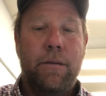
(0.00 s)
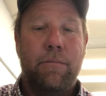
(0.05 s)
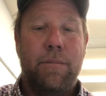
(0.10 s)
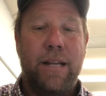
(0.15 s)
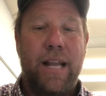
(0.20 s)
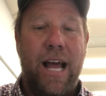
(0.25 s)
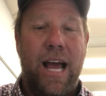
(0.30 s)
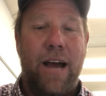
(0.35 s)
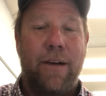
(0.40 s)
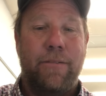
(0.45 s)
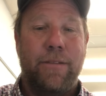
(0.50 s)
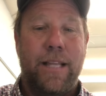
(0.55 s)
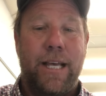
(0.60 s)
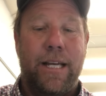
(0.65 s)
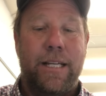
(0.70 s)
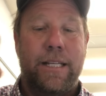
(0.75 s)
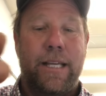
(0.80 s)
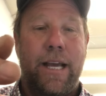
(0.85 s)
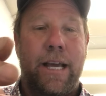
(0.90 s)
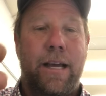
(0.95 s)
But half of
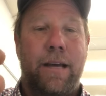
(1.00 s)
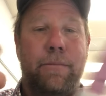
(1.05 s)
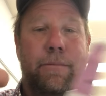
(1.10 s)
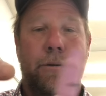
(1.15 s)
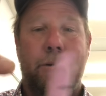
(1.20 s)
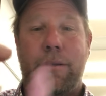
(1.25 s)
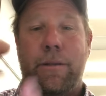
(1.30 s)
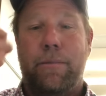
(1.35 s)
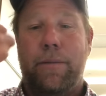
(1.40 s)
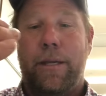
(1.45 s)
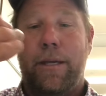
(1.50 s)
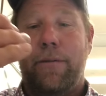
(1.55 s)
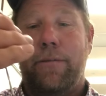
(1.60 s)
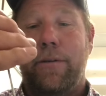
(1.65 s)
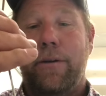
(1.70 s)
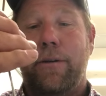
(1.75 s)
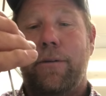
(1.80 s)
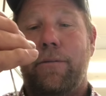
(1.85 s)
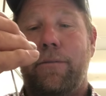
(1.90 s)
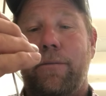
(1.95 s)
that diameter, let me give
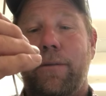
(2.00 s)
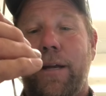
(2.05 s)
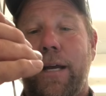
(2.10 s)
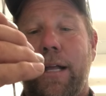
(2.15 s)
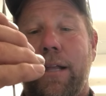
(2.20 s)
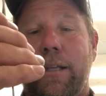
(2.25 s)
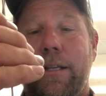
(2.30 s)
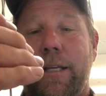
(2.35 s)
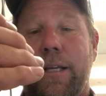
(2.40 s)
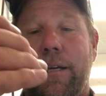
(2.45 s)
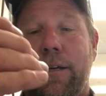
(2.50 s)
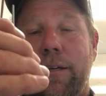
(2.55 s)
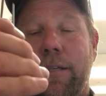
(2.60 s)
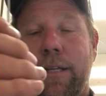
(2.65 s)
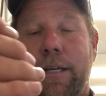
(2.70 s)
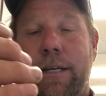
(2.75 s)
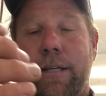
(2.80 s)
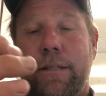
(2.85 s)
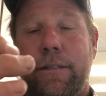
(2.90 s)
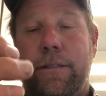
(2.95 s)
you a reality on
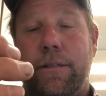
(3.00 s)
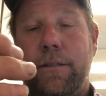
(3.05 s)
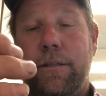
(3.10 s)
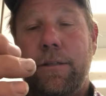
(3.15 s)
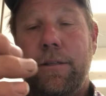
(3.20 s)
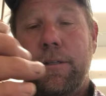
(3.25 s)
that.